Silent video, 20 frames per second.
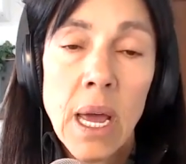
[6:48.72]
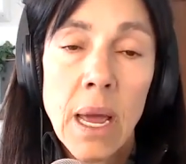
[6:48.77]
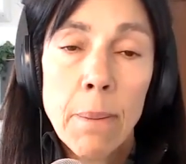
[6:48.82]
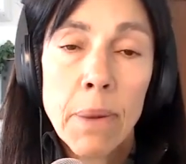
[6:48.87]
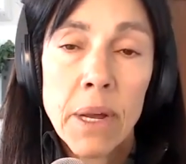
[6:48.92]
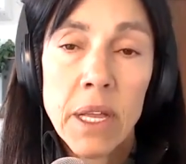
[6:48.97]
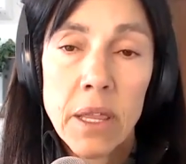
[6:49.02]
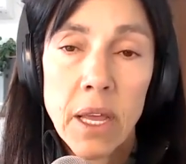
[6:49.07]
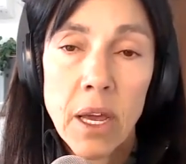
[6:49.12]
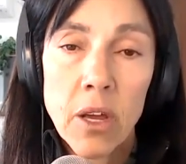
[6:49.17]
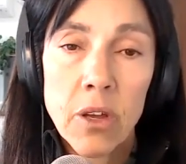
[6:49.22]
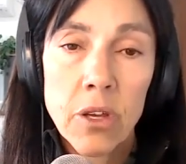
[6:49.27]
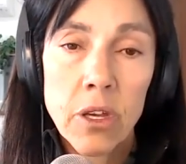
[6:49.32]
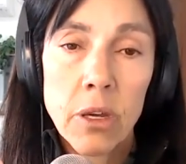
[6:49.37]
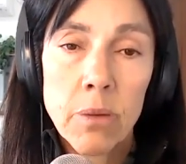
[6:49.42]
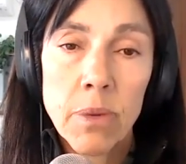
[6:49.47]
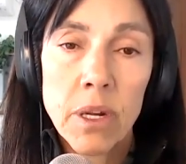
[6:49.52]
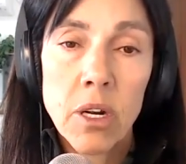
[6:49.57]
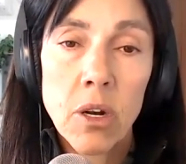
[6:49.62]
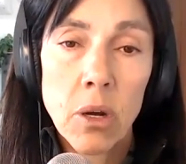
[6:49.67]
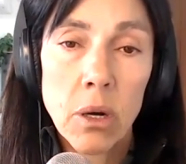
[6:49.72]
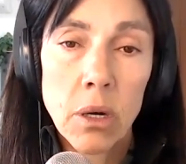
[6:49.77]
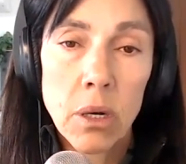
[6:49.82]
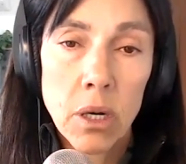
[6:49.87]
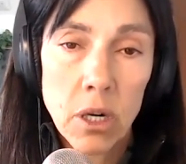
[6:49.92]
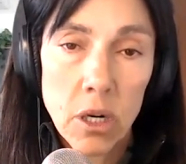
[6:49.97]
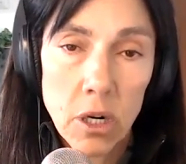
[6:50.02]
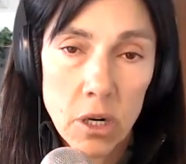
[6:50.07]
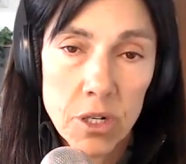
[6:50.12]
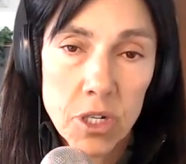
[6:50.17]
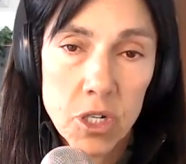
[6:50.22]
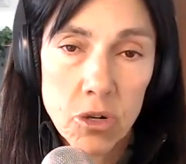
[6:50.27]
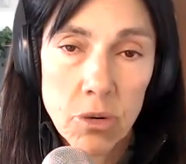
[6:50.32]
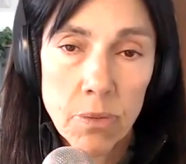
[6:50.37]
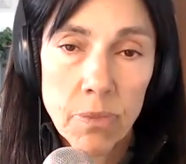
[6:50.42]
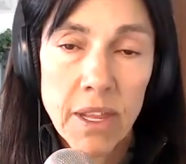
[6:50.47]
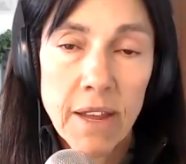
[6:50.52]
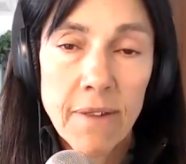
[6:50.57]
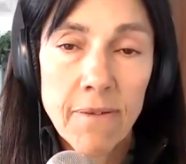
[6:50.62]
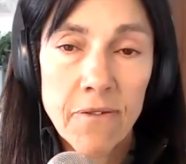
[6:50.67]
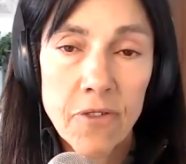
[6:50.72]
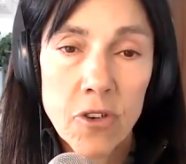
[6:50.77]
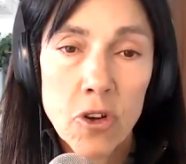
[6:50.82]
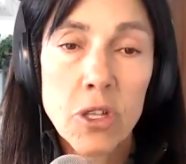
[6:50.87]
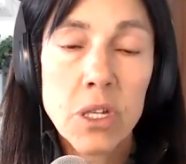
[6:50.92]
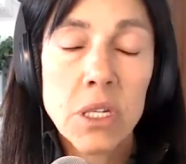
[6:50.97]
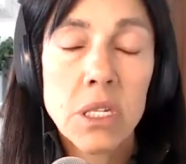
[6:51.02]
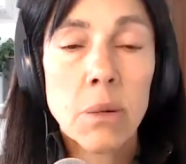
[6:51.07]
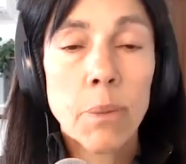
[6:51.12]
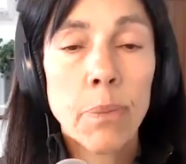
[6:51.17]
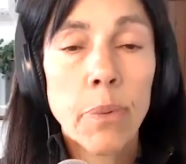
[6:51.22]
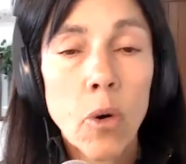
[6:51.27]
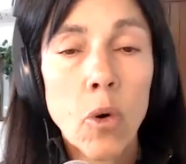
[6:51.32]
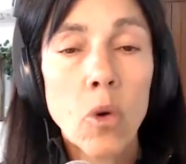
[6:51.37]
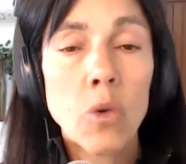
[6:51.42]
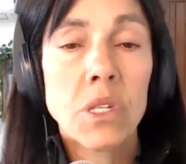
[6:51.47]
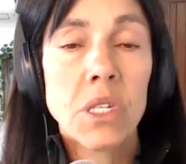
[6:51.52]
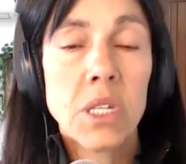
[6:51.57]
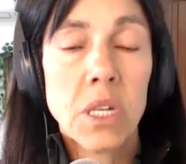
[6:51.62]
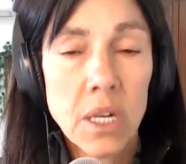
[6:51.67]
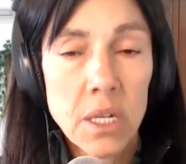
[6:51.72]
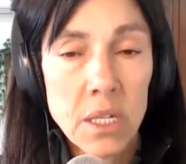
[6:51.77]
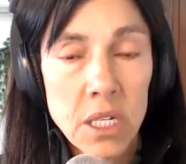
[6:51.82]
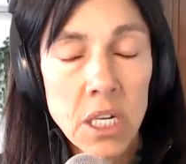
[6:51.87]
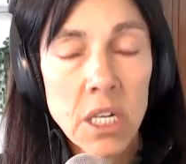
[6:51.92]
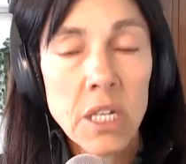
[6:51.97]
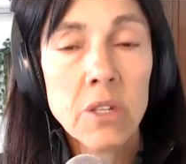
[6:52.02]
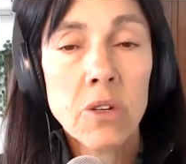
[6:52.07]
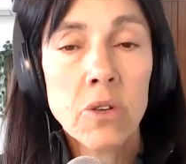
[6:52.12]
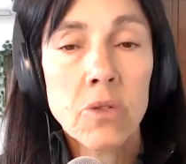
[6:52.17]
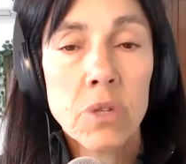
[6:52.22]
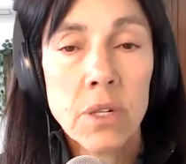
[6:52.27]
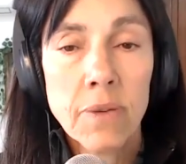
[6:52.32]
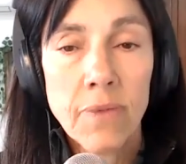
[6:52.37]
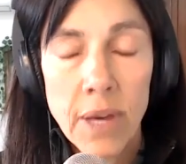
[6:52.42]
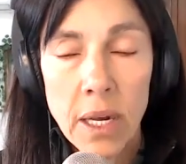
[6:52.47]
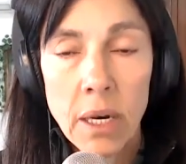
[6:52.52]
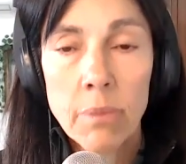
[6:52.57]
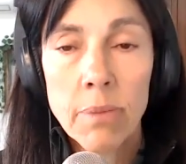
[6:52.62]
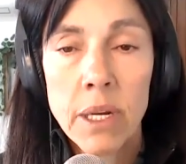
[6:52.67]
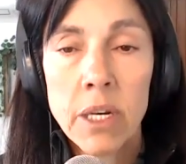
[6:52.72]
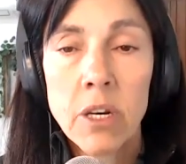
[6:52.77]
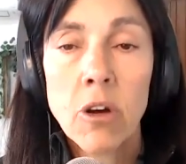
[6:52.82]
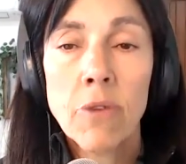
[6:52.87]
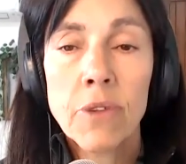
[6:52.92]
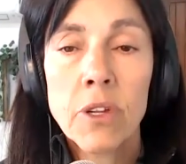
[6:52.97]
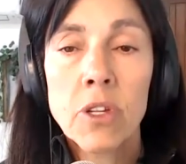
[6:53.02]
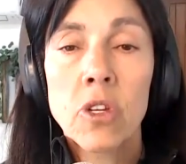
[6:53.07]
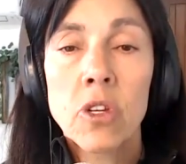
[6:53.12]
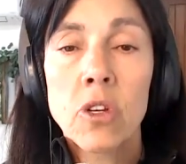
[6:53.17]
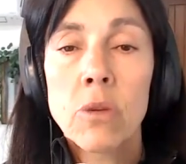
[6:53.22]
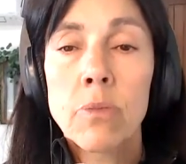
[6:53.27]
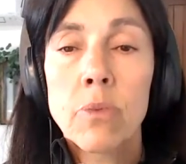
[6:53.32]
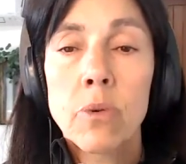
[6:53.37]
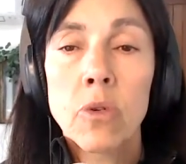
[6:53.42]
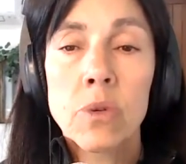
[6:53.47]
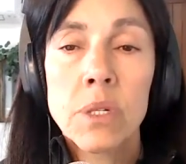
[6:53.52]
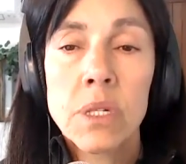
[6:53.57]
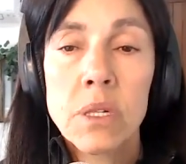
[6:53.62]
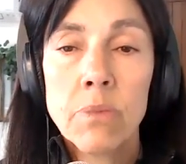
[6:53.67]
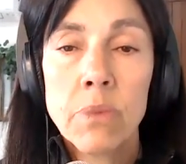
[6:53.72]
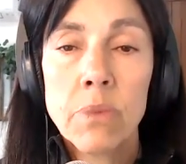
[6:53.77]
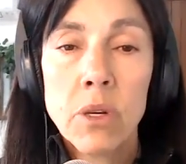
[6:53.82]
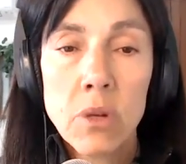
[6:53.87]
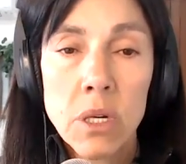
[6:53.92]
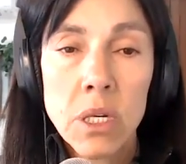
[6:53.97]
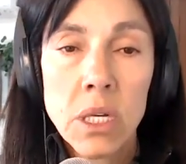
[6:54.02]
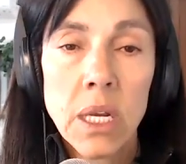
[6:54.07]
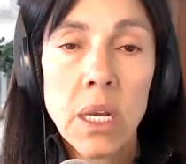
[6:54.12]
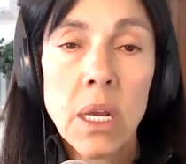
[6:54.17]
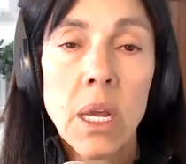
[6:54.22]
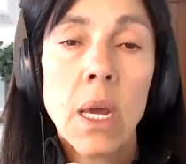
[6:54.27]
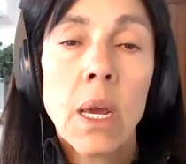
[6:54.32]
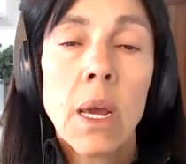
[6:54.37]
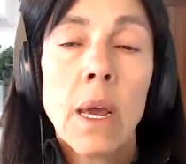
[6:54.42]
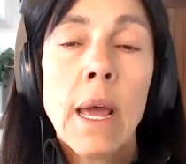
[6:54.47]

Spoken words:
But the human colostrum then further supports the continued development of the newborn's immunity.